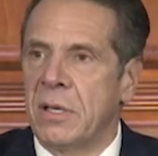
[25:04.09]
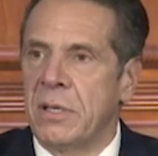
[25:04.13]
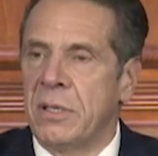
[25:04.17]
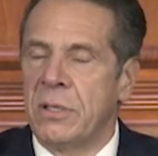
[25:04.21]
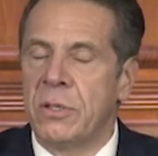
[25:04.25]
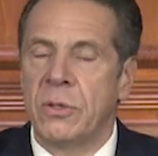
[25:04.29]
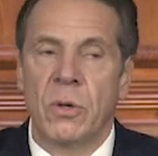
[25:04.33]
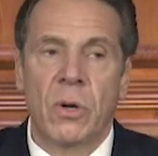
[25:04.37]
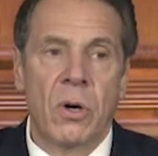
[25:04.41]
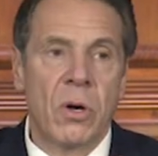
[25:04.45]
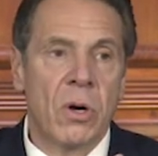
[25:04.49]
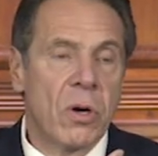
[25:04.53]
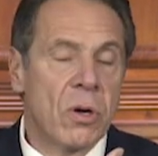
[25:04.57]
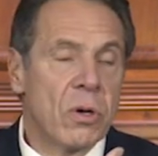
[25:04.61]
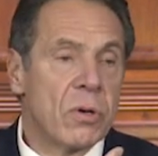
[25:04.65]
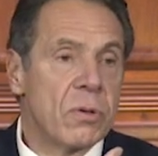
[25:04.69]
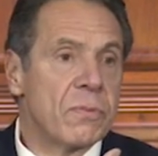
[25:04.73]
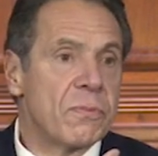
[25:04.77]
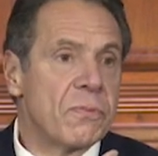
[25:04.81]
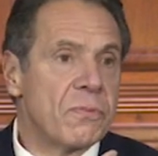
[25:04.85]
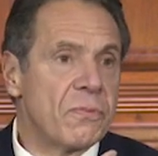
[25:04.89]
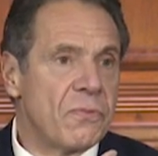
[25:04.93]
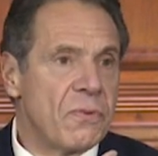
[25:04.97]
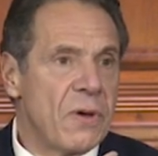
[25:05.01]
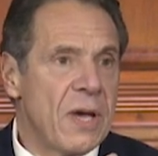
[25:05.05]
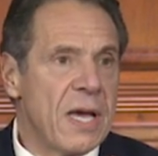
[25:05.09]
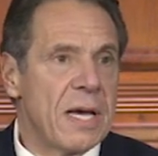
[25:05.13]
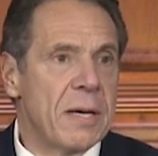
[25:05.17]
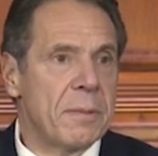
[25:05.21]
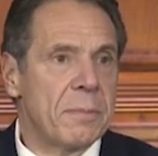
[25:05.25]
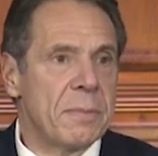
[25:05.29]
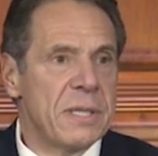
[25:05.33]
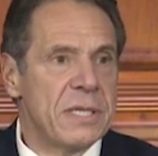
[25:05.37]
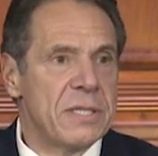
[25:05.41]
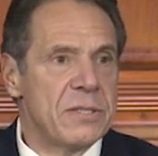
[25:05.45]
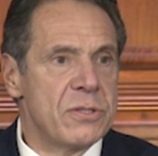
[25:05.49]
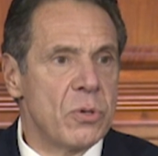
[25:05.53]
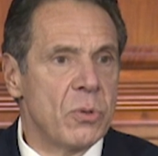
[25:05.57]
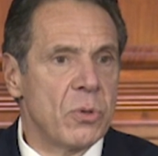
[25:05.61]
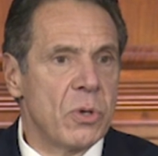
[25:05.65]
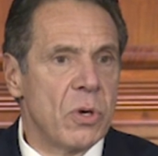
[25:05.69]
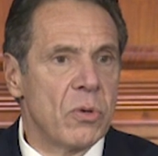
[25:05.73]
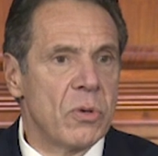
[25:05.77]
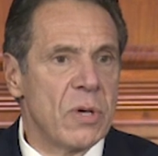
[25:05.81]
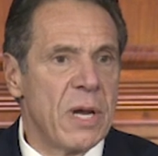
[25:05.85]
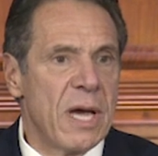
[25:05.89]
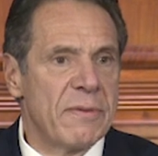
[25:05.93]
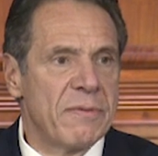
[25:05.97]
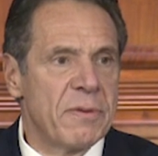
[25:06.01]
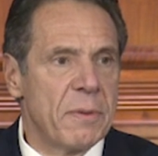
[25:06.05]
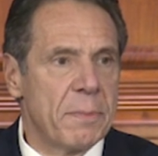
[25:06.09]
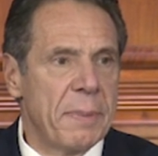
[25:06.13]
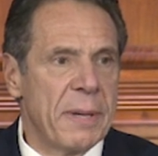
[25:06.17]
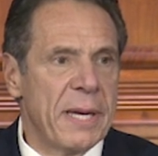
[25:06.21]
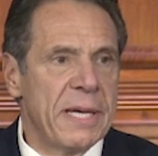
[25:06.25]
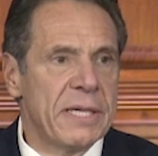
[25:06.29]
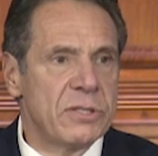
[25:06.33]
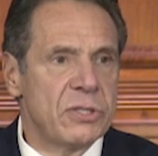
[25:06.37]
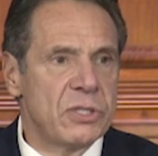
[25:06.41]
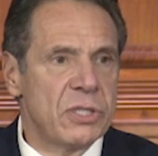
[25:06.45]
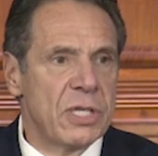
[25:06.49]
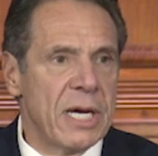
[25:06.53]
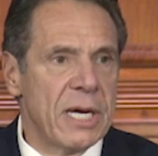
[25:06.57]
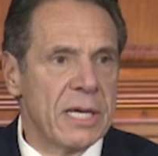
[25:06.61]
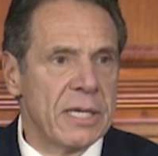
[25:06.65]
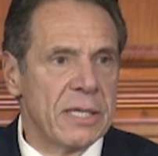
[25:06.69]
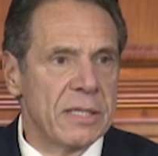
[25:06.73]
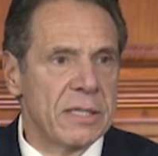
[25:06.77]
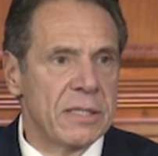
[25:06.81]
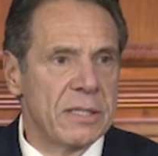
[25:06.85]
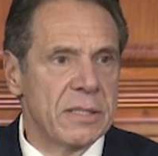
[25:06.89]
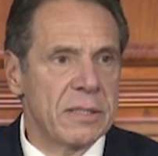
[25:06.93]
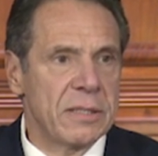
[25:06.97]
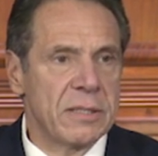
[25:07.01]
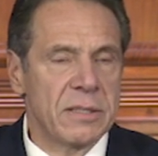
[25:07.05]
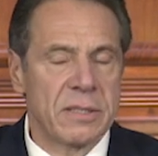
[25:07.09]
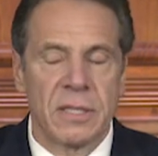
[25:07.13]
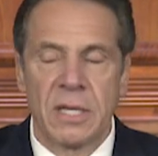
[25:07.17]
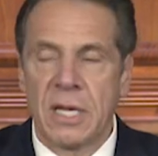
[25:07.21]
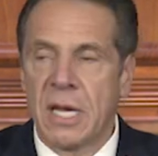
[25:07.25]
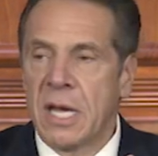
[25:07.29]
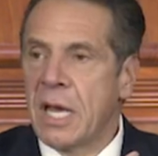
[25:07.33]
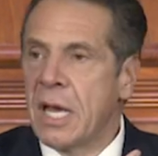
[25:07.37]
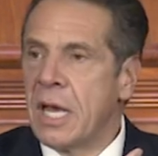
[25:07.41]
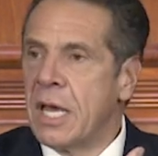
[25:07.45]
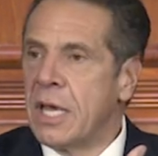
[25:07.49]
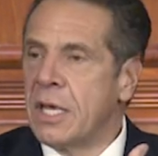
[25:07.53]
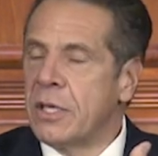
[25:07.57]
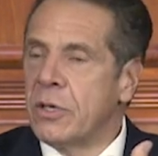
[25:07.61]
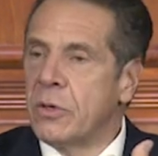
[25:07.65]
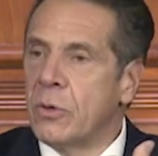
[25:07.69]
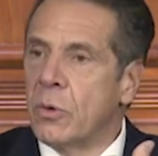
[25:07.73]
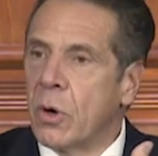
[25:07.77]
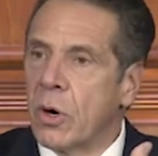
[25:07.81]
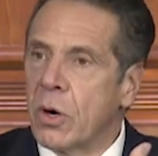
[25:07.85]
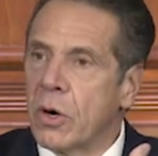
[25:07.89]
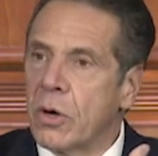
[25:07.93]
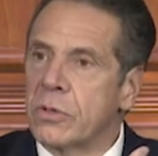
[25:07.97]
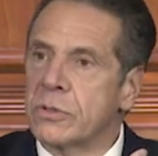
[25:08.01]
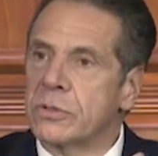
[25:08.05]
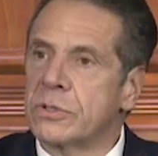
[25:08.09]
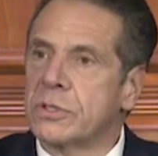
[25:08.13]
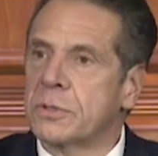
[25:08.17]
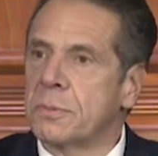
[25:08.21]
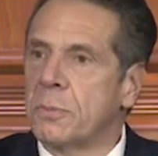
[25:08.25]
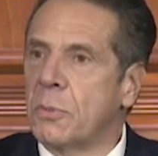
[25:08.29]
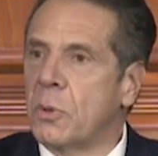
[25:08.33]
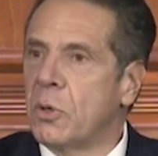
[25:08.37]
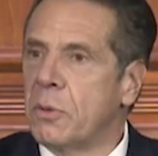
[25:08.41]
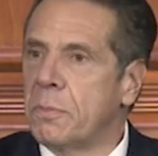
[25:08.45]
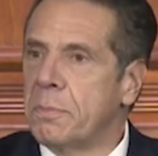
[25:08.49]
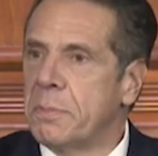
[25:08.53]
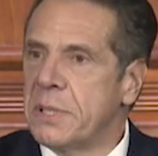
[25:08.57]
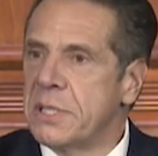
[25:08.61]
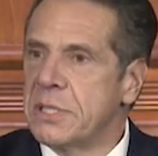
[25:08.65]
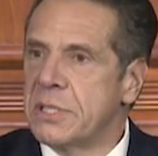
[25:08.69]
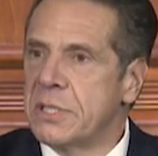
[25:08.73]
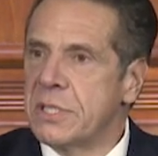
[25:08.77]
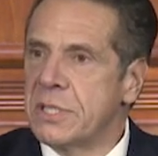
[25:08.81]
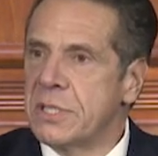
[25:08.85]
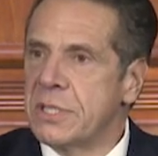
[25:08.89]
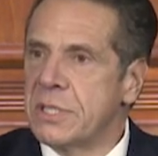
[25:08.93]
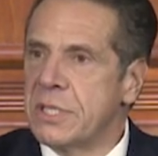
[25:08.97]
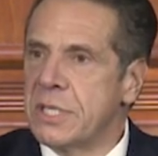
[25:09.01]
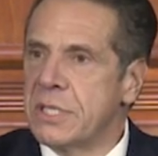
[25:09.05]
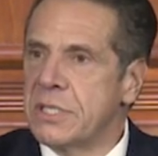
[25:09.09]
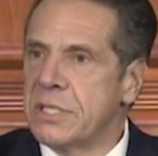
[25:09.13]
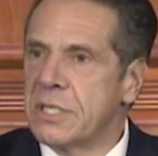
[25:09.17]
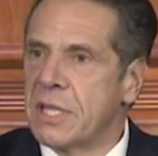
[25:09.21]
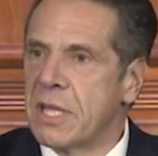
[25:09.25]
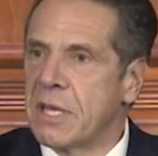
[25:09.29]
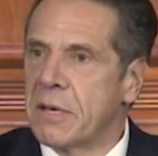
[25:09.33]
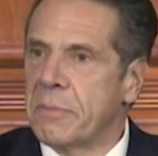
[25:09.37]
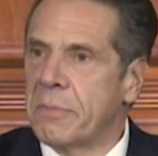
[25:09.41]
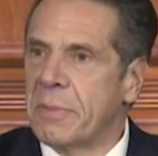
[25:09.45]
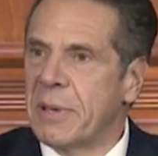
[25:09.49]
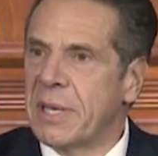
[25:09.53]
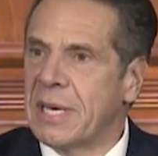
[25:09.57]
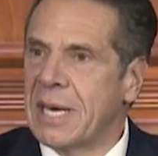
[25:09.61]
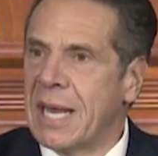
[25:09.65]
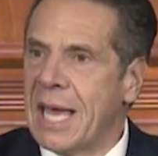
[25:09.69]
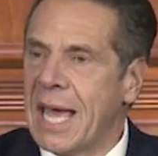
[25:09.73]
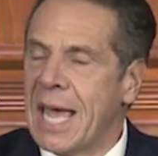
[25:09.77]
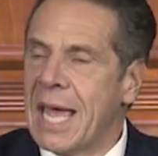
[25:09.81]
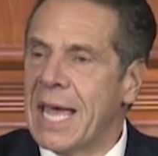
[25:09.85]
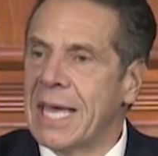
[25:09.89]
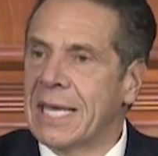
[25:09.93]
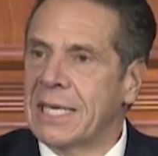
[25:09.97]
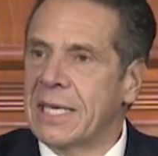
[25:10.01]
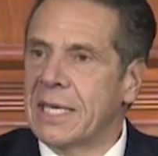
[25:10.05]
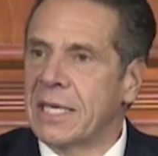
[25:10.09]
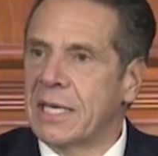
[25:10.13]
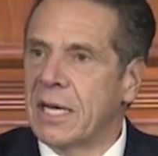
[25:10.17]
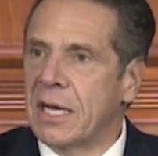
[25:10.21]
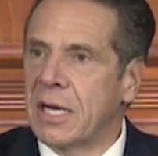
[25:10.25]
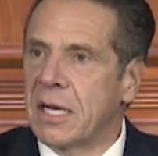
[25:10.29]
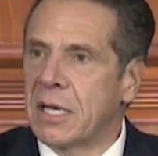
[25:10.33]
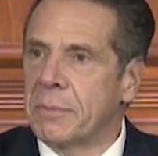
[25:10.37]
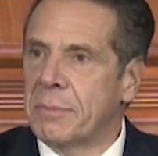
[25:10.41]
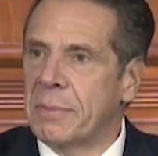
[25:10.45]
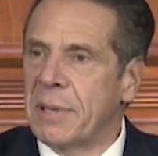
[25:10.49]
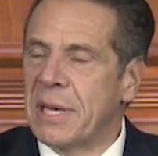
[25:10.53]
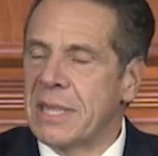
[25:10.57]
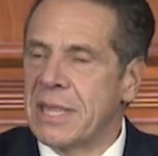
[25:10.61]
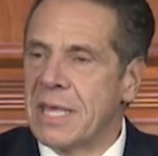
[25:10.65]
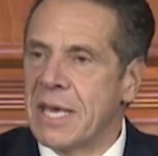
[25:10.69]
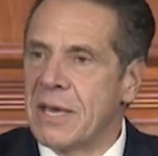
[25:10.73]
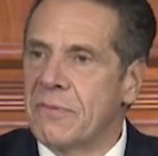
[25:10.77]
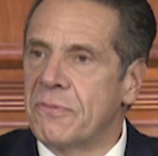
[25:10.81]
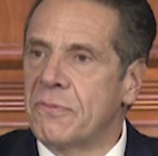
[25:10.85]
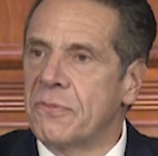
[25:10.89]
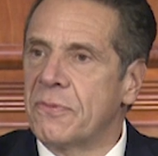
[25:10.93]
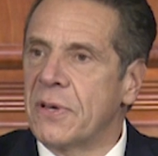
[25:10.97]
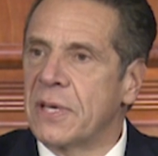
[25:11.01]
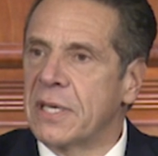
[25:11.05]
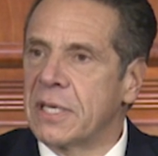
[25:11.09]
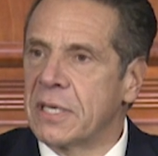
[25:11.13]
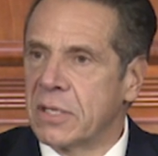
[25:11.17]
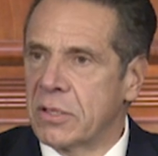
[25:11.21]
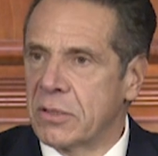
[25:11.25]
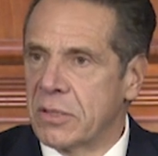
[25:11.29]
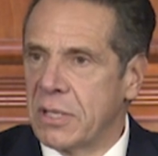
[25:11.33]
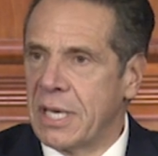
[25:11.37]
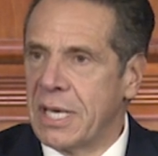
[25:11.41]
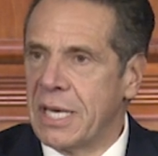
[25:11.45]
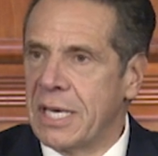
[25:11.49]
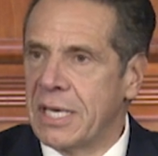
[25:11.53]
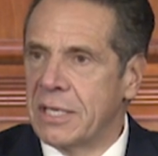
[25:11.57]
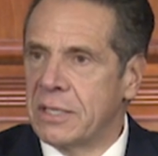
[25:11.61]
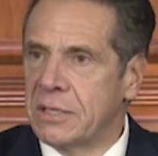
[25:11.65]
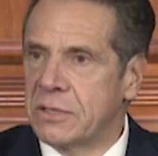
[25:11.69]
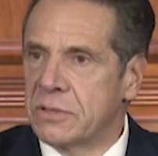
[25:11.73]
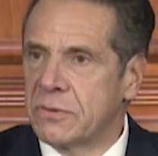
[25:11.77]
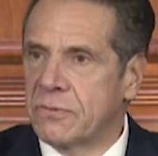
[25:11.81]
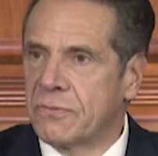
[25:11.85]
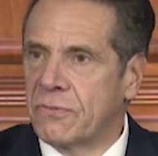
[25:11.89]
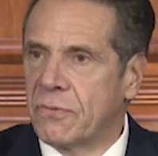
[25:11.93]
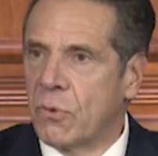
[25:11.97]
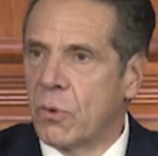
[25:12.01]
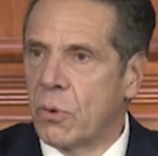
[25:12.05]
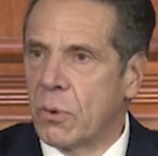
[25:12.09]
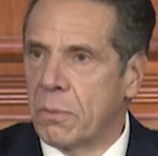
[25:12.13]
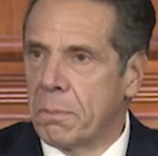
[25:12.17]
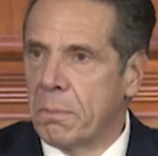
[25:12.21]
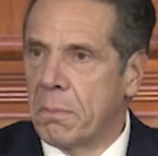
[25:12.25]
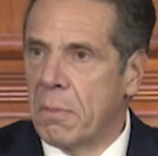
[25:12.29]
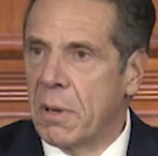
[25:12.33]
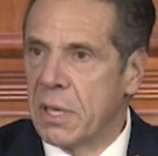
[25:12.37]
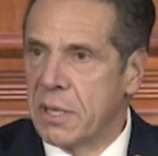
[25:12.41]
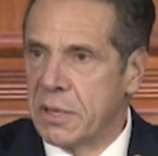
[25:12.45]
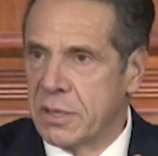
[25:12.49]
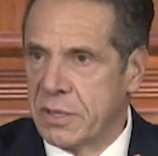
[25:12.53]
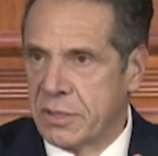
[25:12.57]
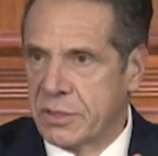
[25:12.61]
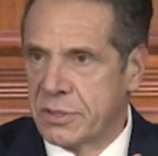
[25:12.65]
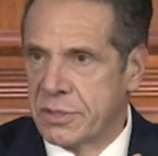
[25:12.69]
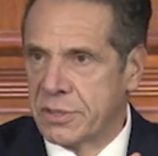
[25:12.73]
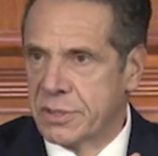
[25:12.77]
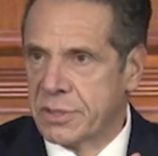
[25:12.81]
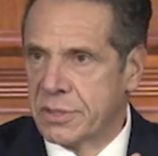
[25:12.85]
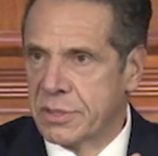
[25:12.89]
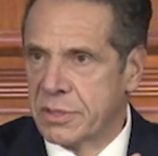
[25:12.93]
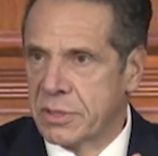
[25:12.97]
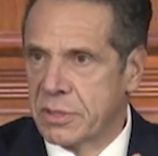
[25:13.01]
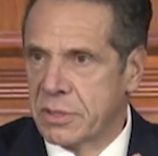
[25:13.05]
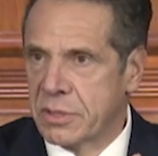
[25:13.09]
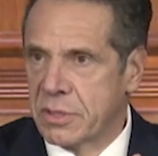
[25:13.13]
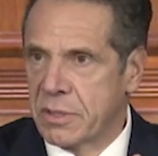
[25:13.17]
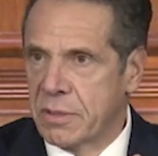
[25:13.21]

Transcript: You hurt families who don't have a paycheck. You hurt small businesses that have been hanging on by their fingernails for months.